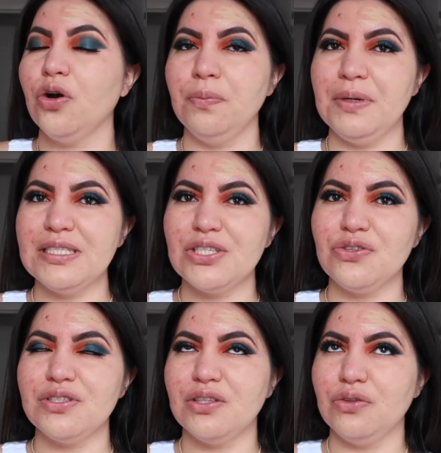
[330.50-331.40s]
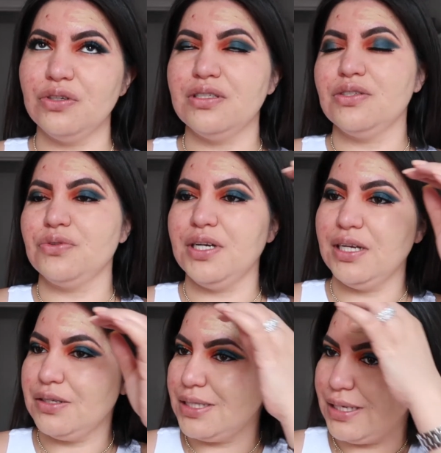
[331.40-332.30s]
Everyone, please excuse the noise, it's raining
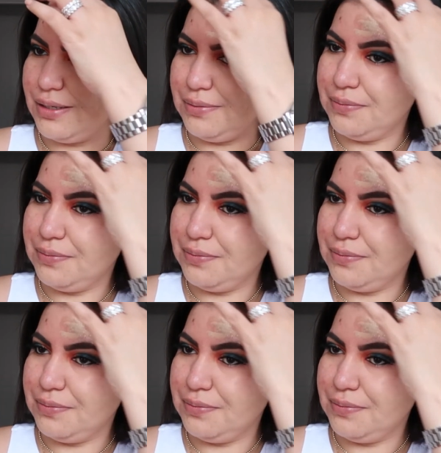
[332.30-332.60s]
outside.